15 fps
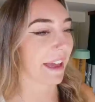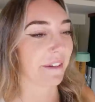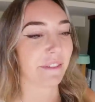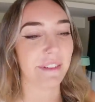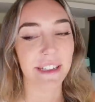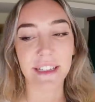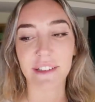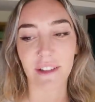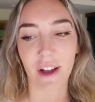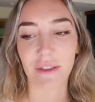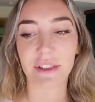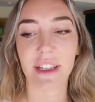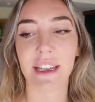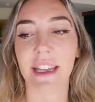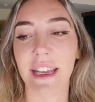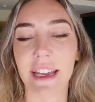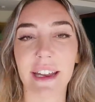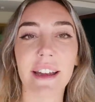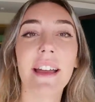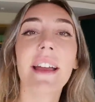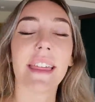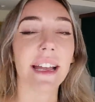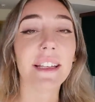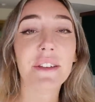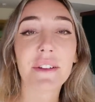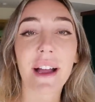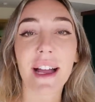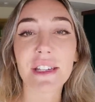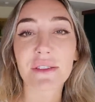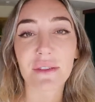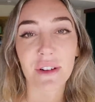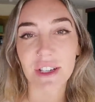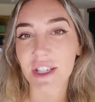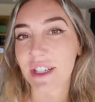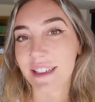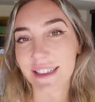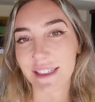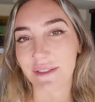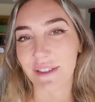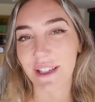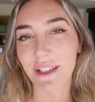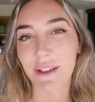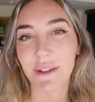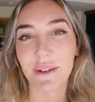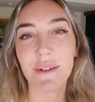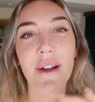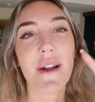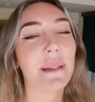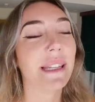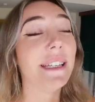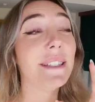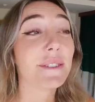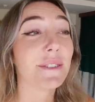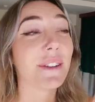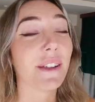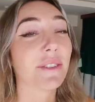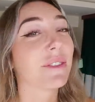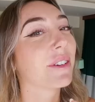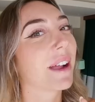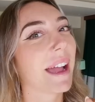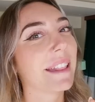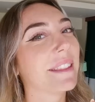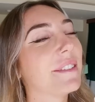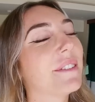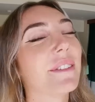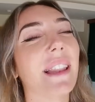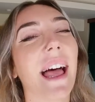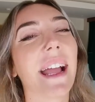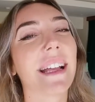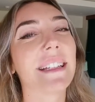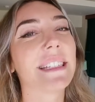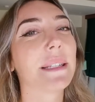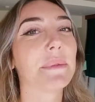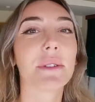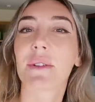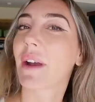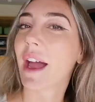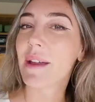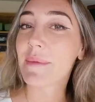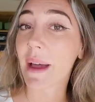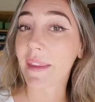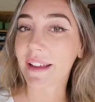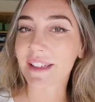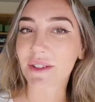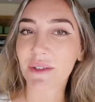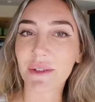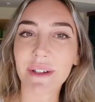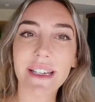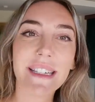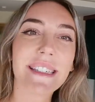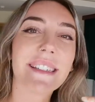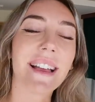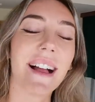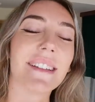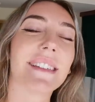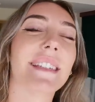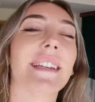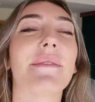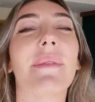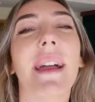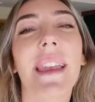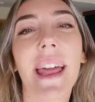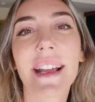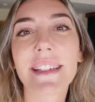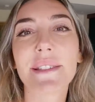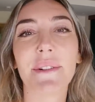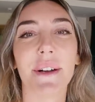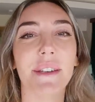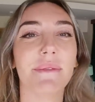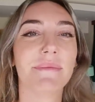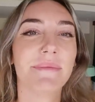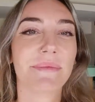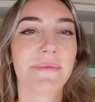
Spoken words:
I really loved it here. Thank you guys for watching this video. Please do not forget to like and subscribe, and as always, I'll see you in my next one.